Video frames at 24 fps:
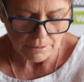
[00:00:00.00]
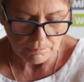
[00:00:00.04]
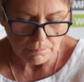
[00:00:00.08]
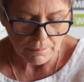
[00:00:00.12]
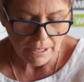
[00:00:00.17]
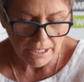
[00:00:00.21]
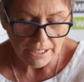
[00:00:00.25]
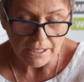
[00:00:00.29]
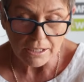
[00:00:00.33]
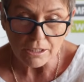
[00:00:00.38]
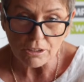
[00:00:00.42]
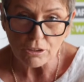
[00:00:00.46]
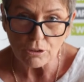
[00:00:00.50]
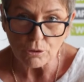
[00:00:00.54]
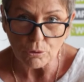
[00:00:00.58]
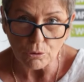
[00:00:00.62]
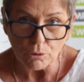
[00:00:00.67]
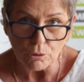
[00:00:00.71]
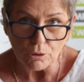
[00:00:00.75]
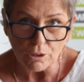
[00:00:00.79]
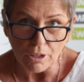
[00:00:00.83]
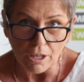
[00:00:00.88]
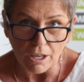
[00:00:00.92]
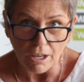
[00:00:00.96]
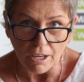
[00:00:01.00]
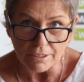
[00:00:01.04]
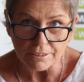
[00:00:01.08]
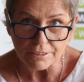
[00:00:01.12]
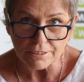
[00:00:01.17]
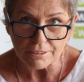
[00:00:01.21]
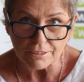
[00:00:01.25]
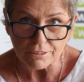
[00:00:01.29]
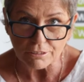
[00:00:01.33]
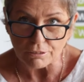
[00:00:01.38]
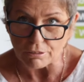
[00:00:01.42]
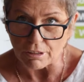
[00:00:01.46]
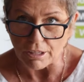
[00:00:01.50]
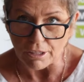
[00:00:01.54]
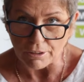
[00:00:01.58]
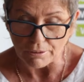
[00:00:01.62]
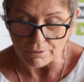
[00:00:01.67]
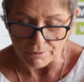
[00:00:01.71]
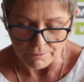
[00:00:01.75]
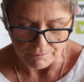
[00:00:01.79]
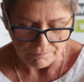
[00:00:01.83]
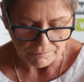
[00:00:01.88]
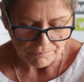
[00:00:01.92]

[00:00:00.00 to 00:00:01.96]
make your garden grow.